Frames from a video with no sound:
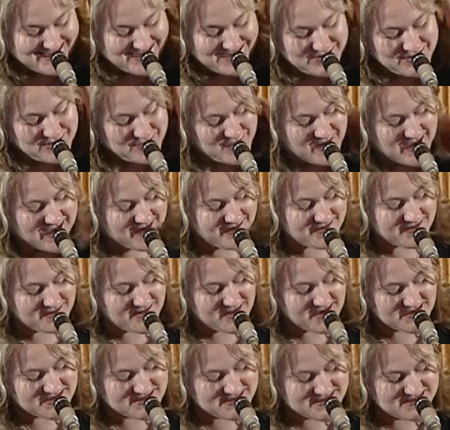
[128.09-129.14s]
who
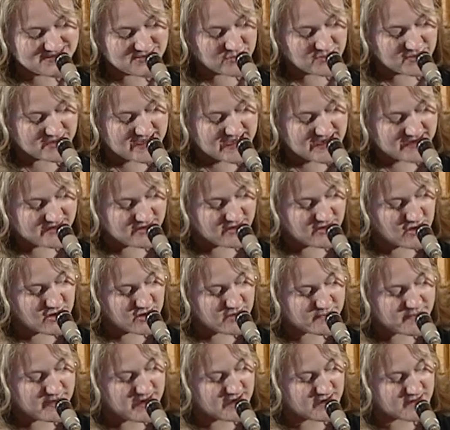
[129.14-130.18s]
analyzes organic
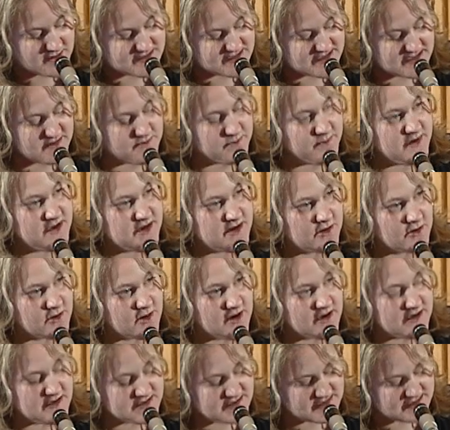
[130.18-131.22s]
compounds in
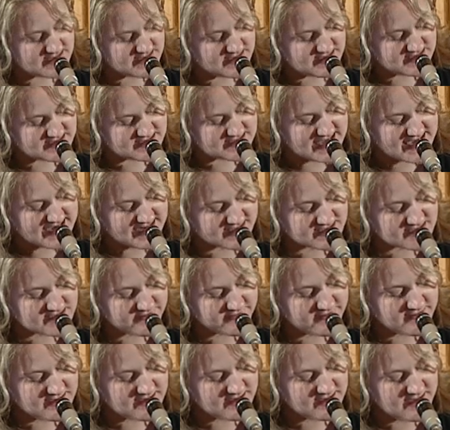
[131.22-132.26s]
meteorites and is
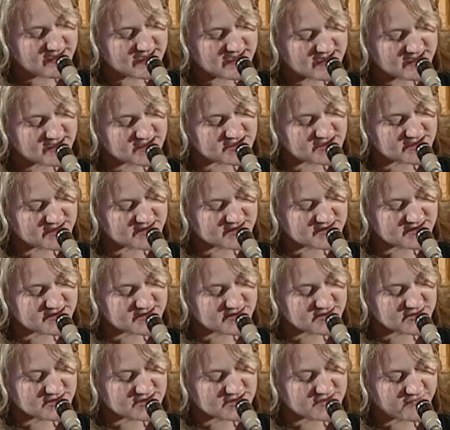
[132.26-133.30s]
actively engaged in the
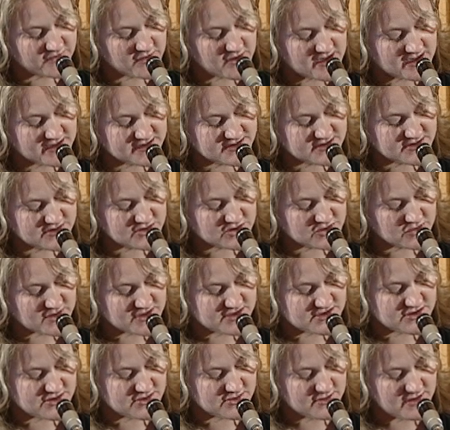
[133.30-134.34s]
search for
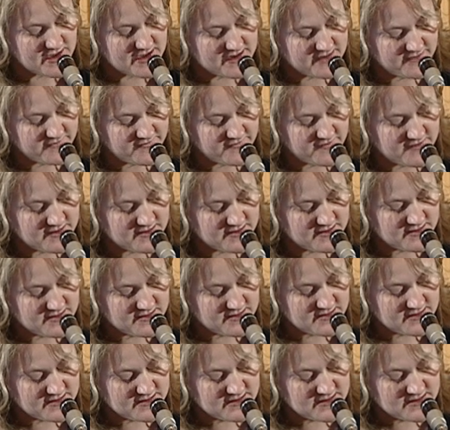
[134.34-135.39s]
extraterrestrial life.
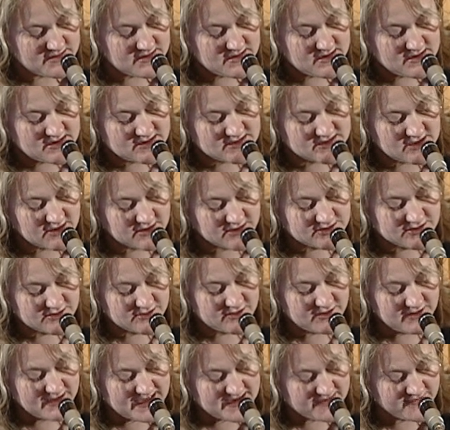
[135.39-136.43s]
Dr.
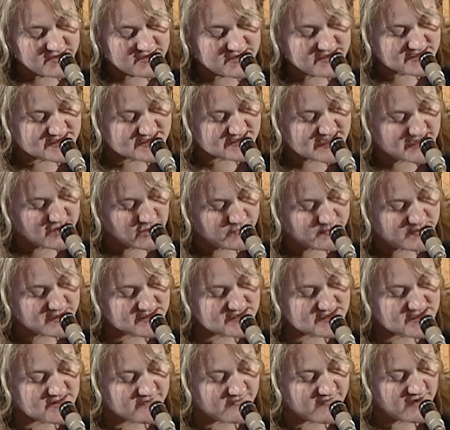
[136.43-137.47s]
Glavin is helping
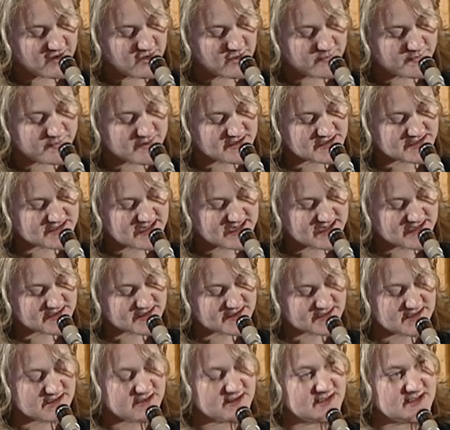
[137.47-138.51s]
to develop and
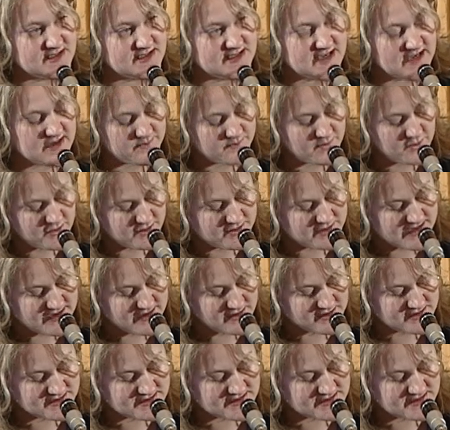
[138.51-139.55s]
test the Sample
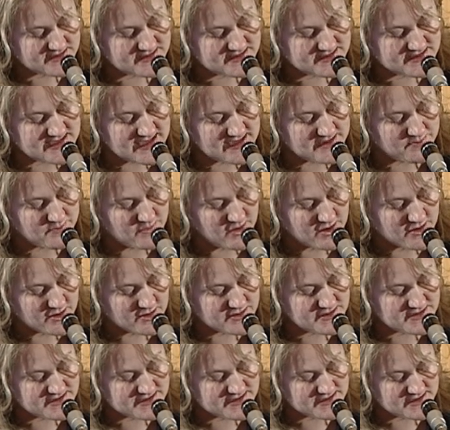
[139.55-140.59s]
Analysis at
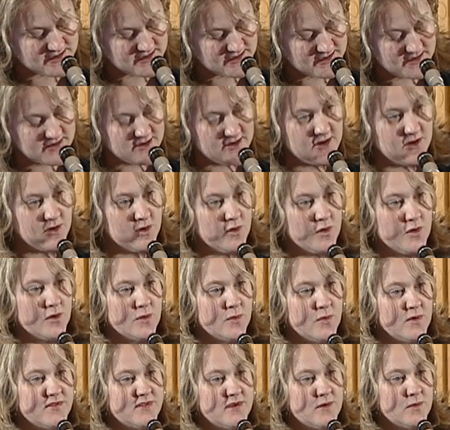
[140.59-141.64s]
Mars, or
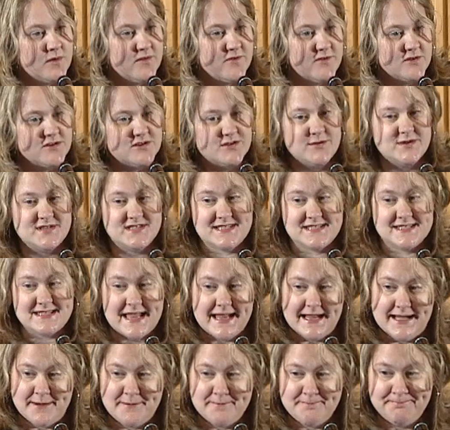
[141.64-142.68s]
what they refer to as
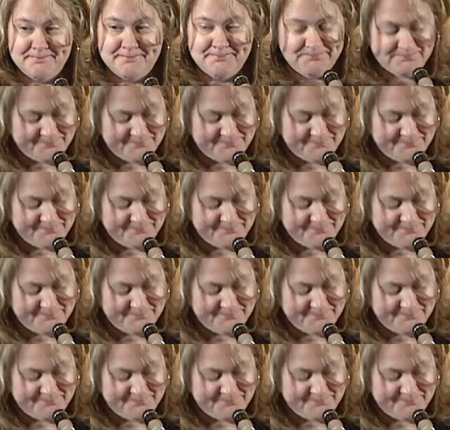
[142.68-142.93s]
SAM,